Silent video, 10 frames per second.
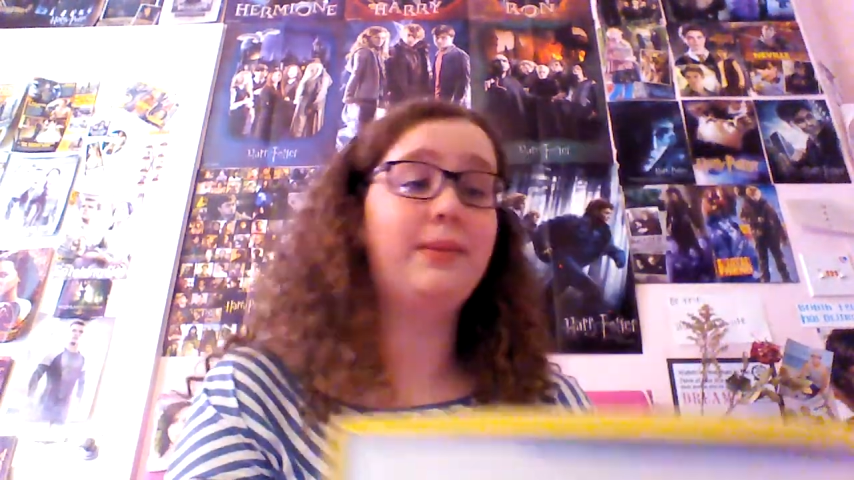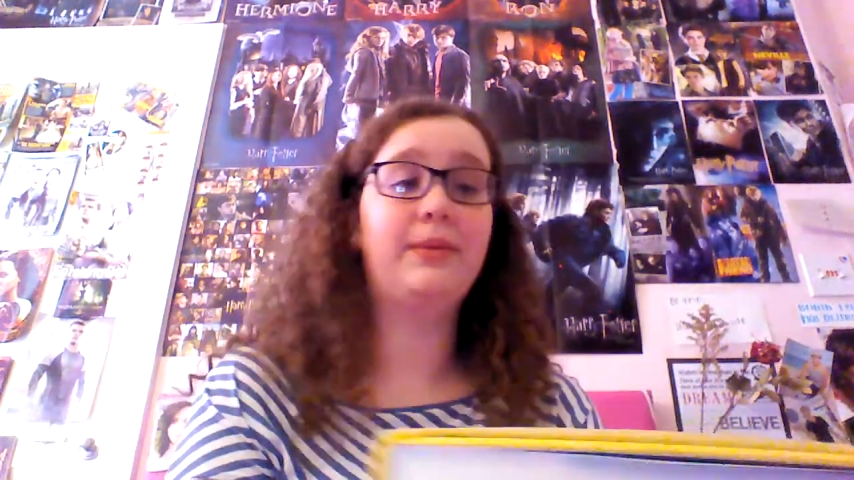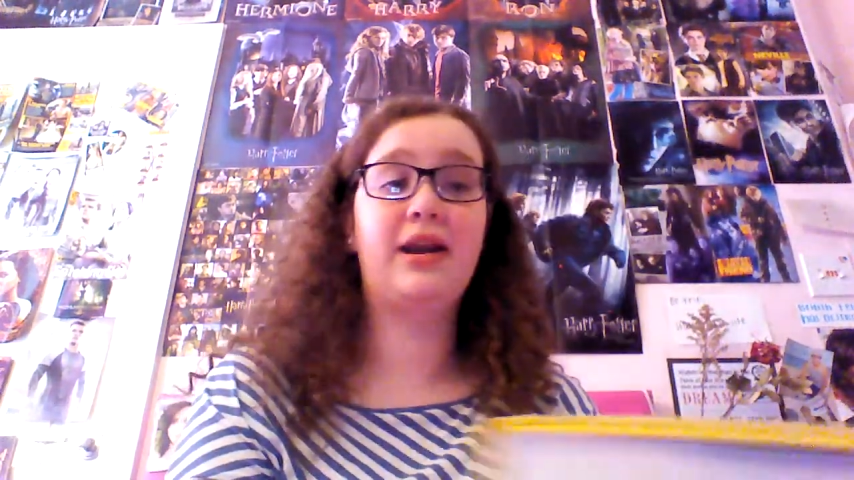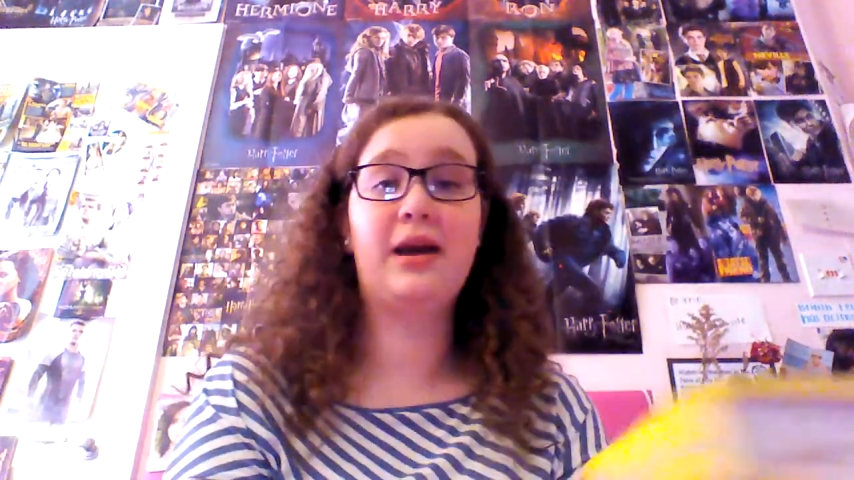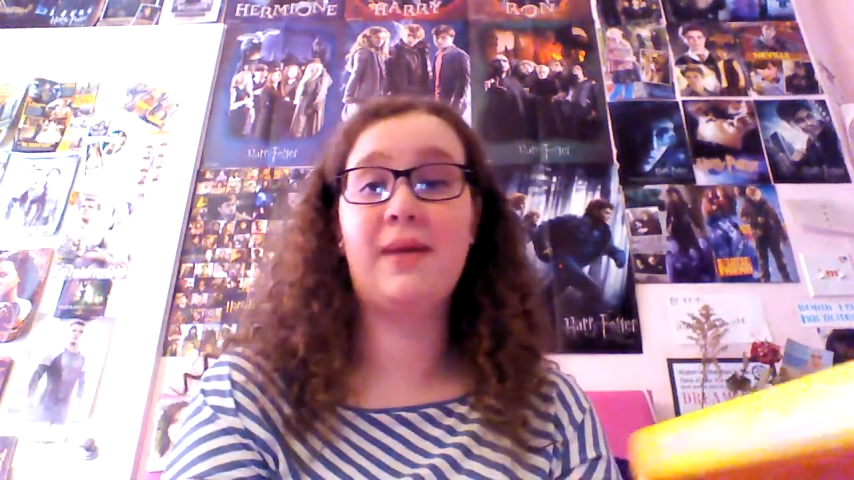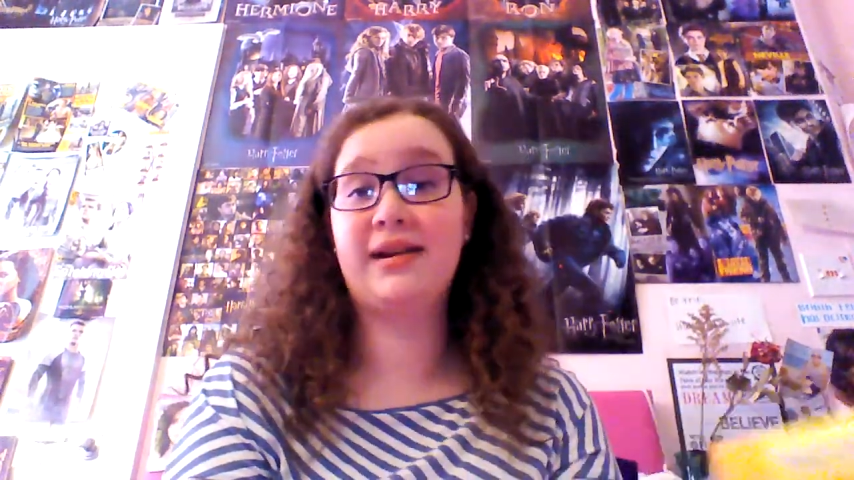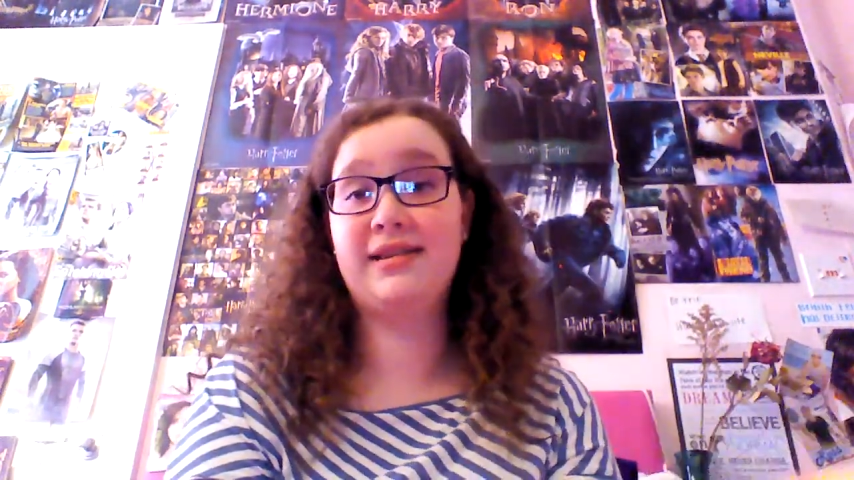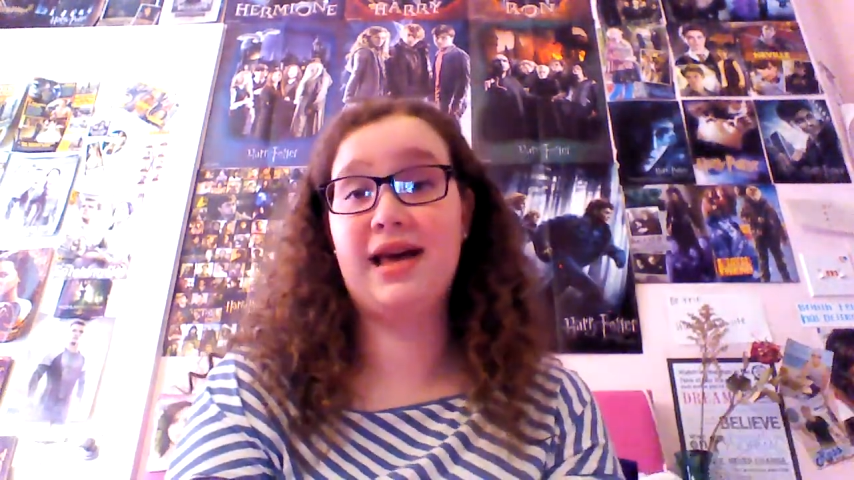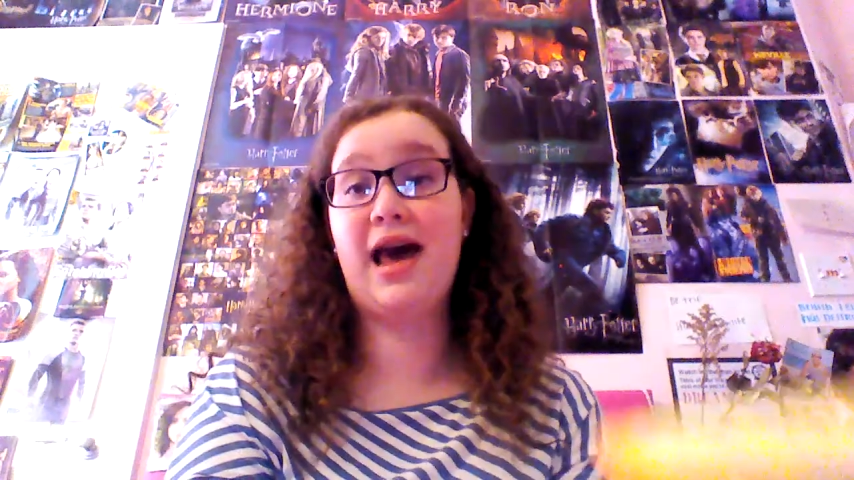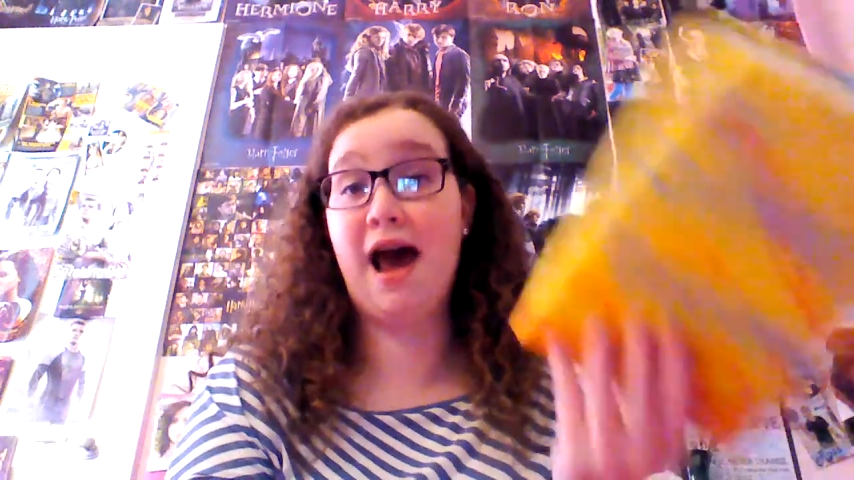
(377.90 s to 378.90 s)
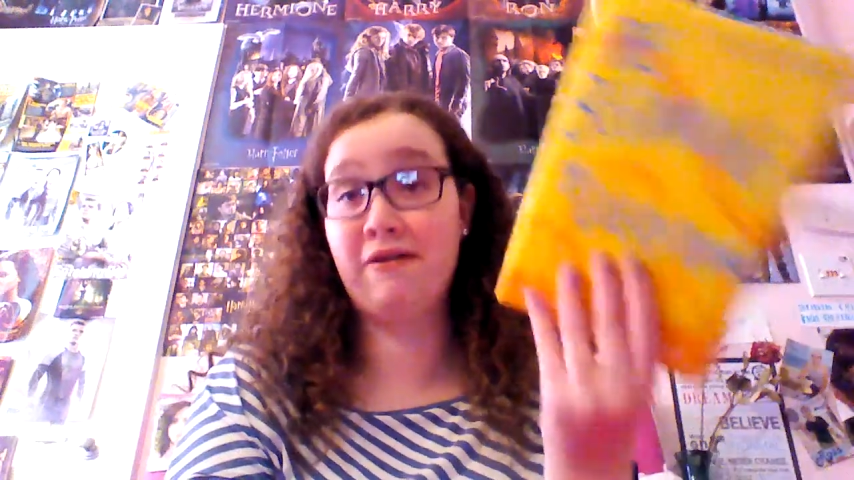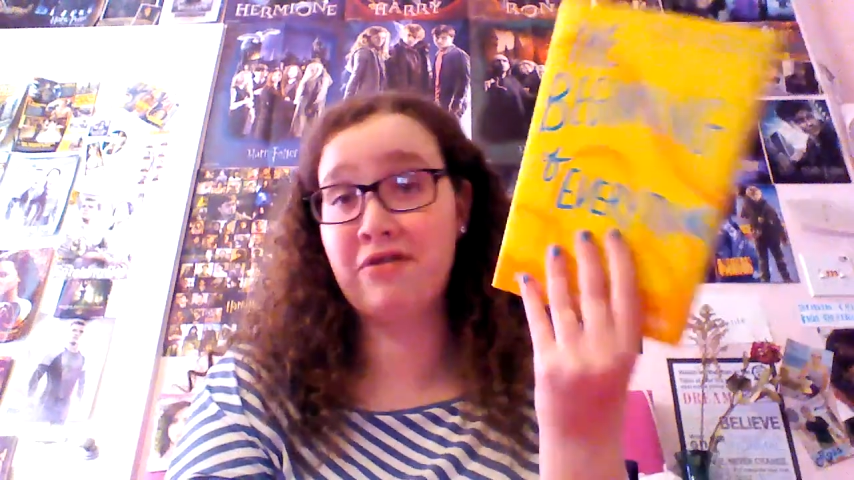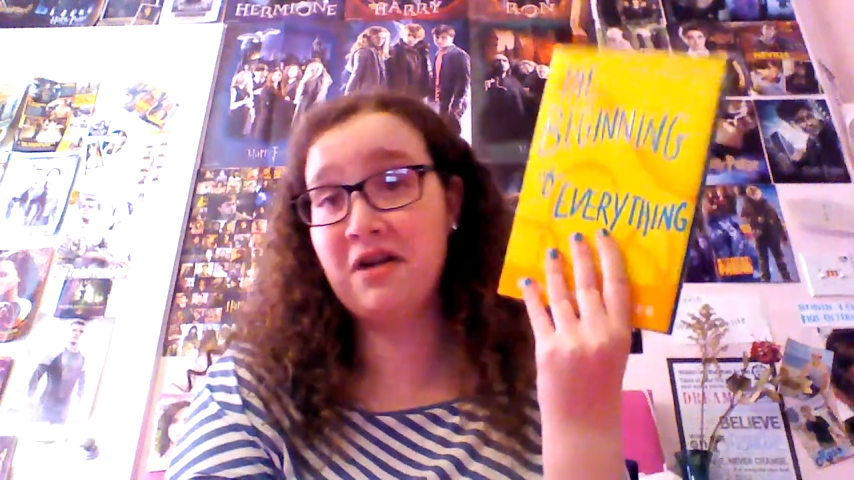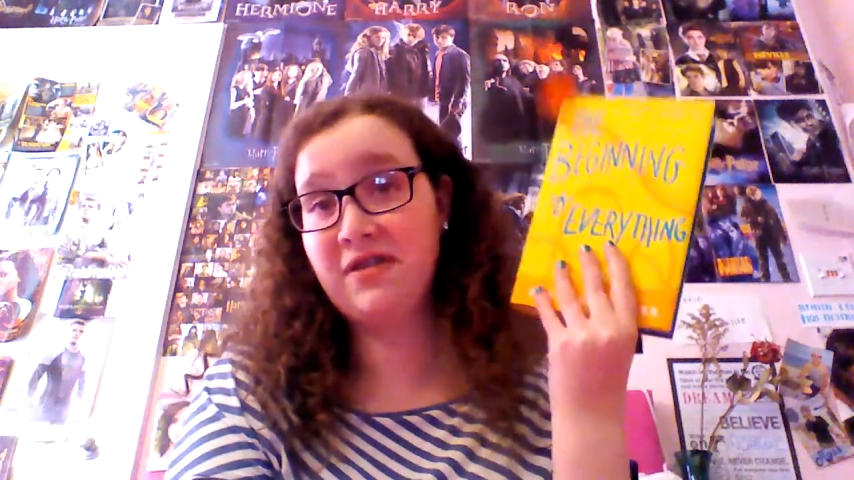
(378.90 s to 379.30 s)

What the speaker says: I'm gonna come back to that. After I